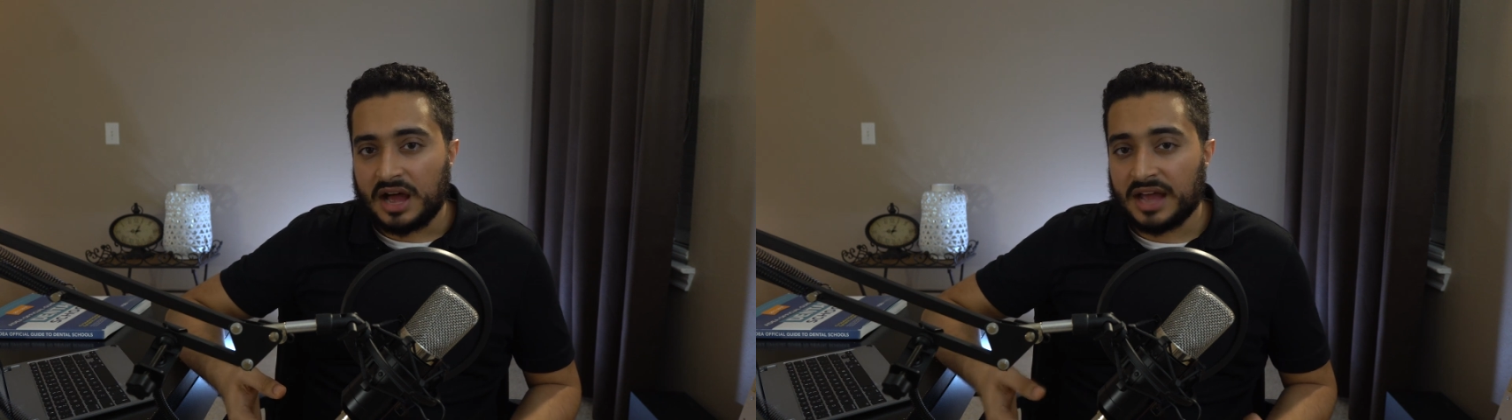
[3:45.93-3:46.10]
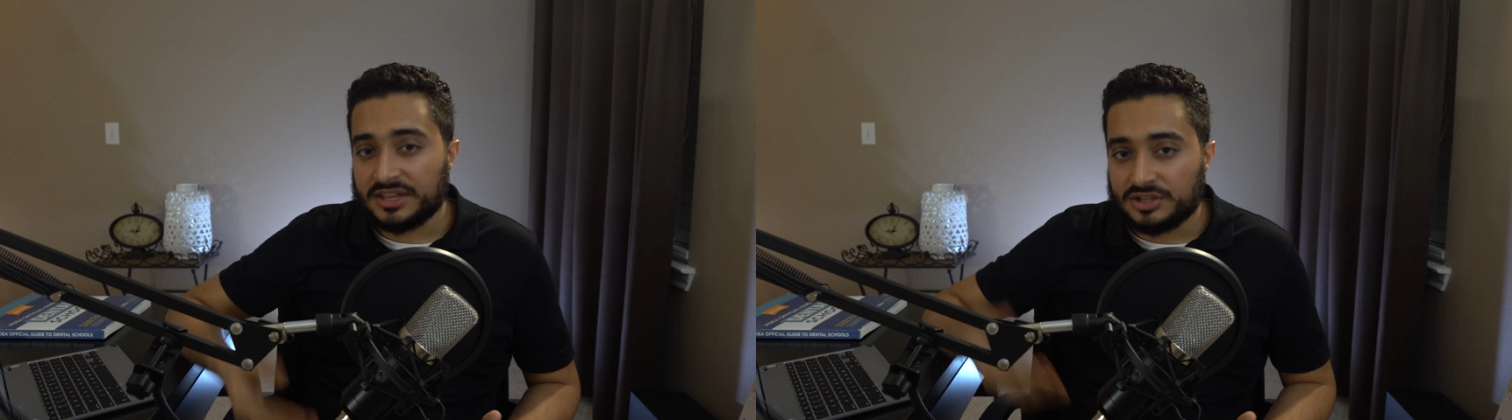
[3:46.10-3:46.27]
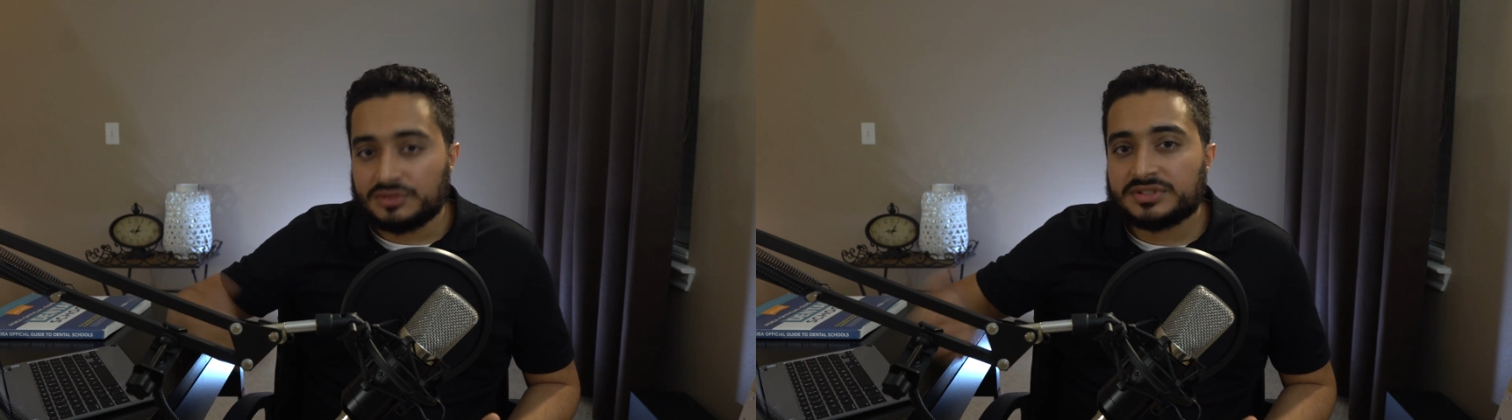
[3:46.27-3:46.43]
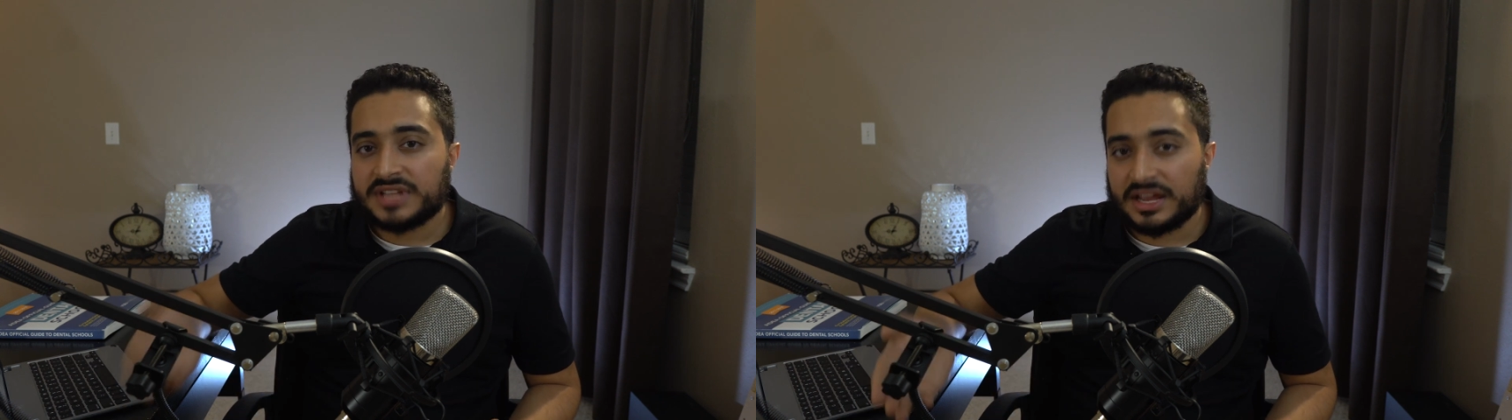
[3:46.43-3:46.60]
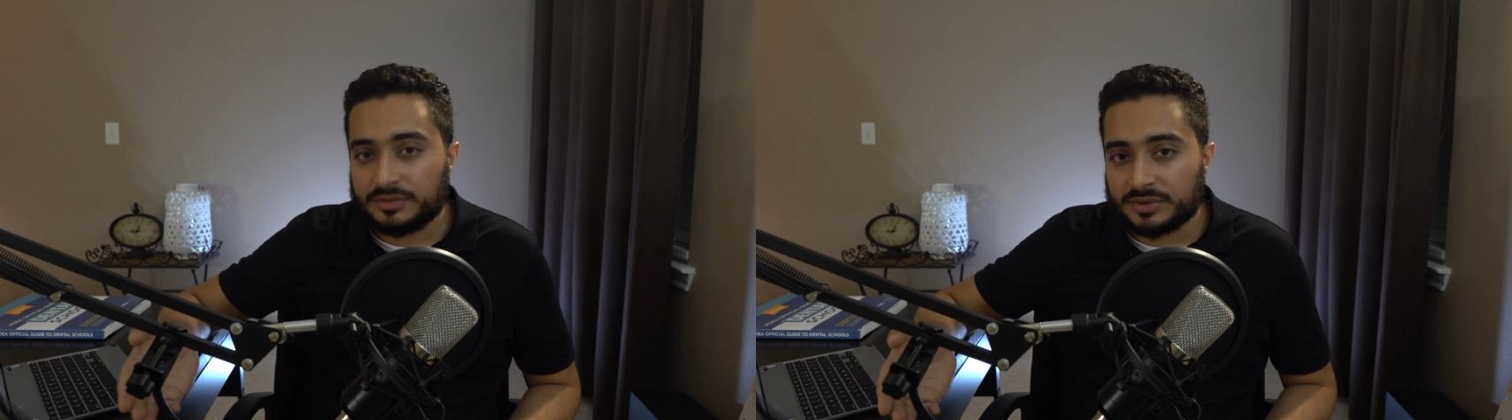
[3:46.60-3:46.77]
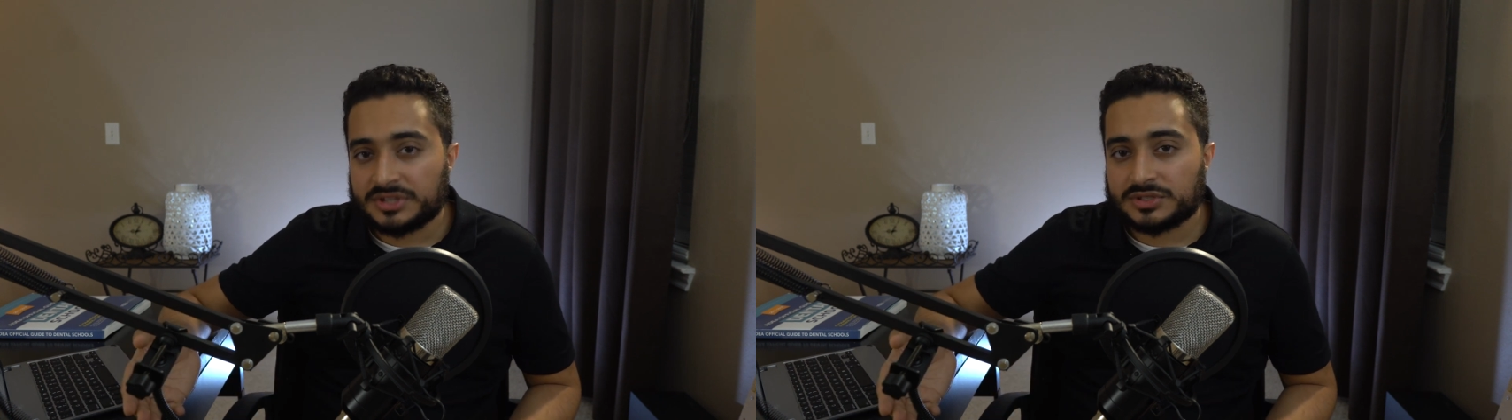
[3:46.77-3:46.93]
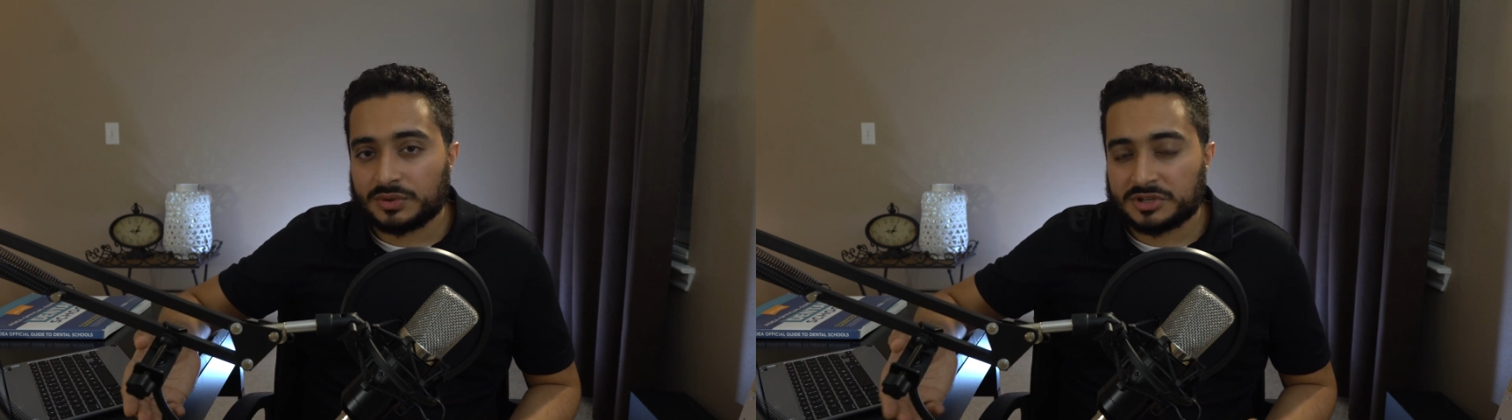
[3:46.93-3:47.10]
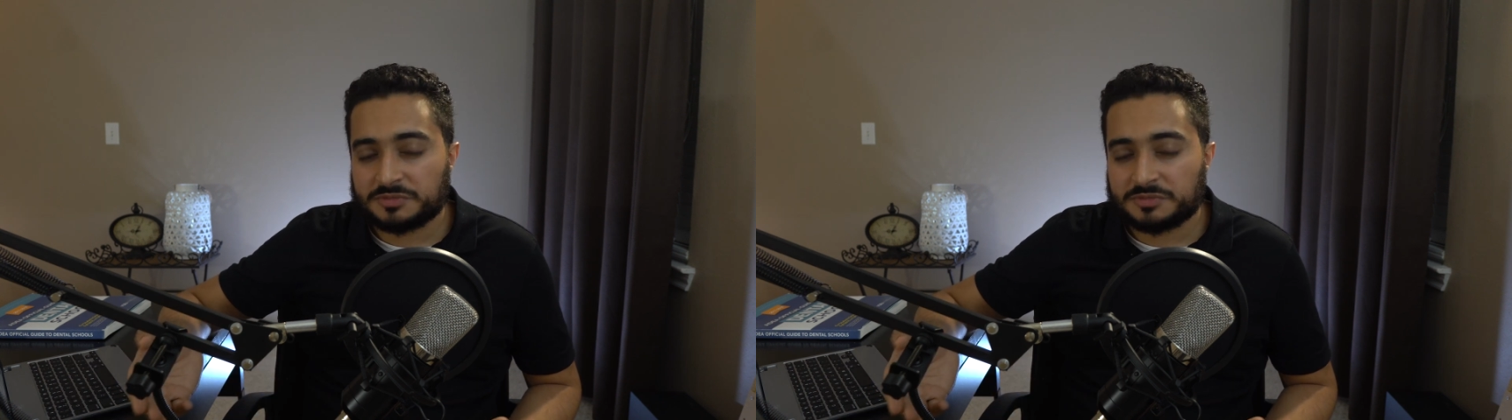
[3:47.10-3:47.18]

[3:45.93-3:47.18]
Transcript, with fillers: I used that resource